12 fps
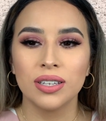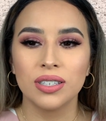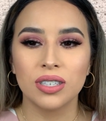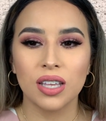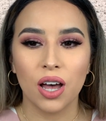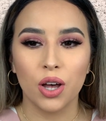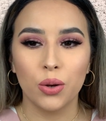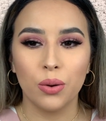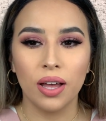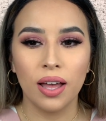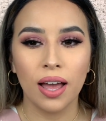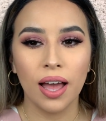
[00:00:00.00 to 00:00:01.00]

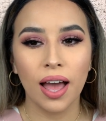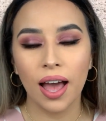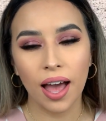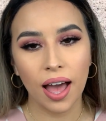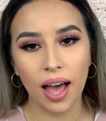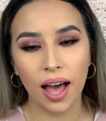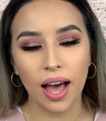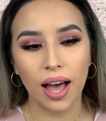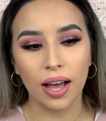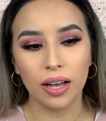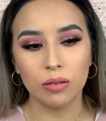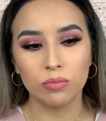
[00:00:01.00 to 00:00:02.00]
So
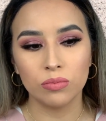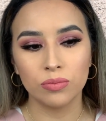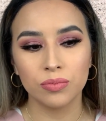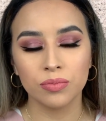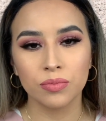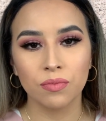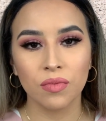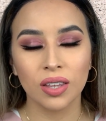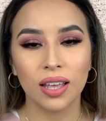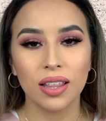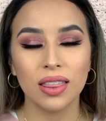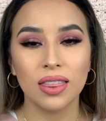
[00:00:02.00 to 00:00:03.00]
um,
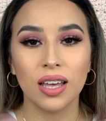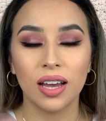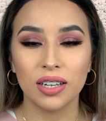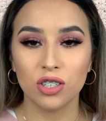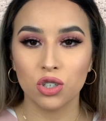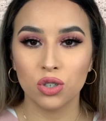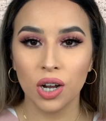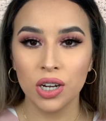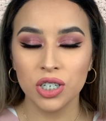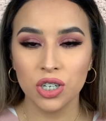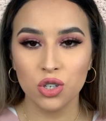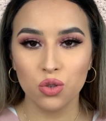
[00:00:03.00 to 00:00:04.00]
the
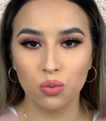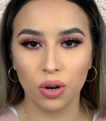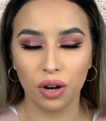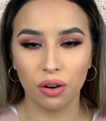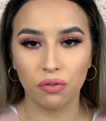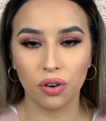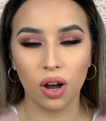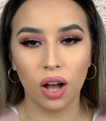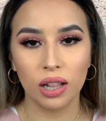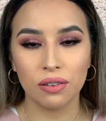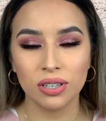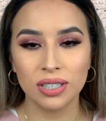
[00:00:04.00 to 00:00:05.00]
instructions were for
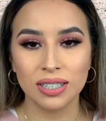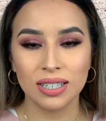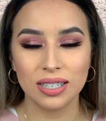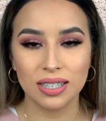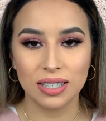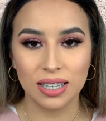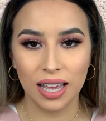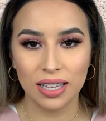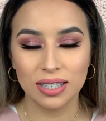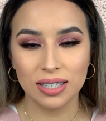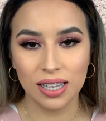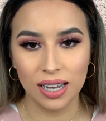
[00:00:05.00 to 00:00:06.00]
all of us to
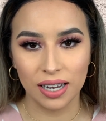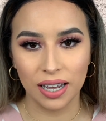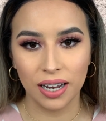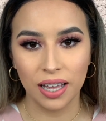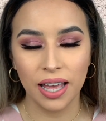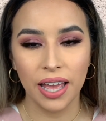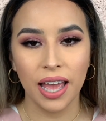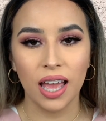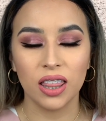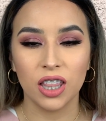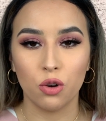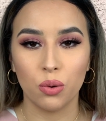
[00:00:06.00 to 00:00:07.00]
stay seated
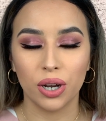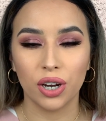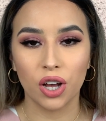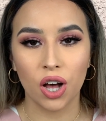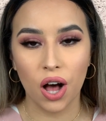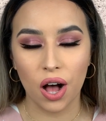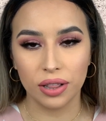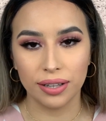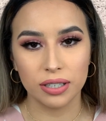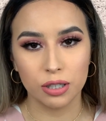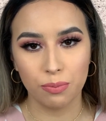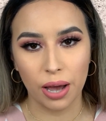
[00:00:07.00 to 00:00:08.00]
and then we're going to call
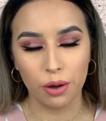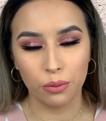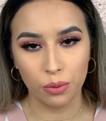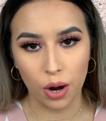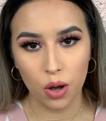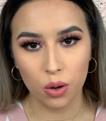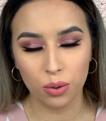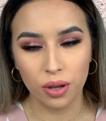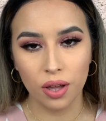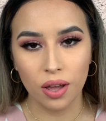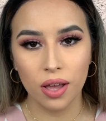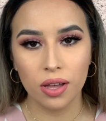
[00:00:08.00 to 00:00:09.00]
us by row.
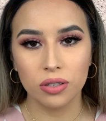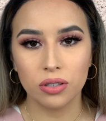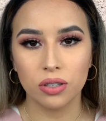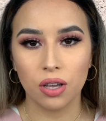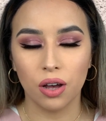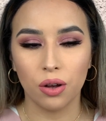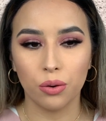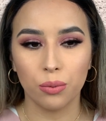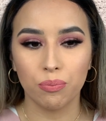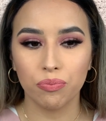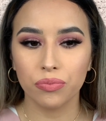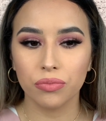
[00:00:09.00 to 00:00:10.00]

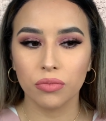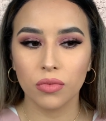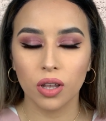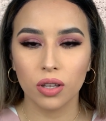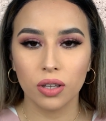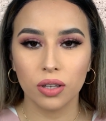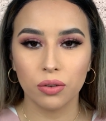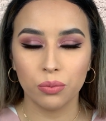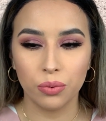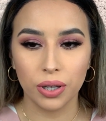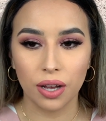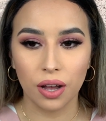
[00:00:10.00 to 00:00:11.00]
So
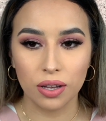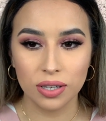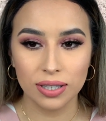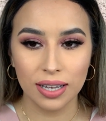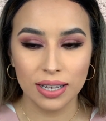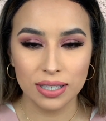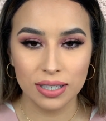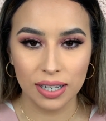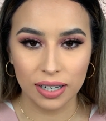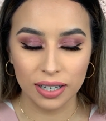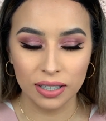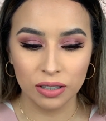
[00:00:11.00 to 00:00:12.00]
we all stay
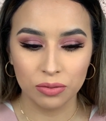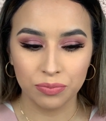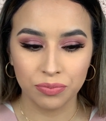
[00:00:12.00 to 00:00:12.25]
seated.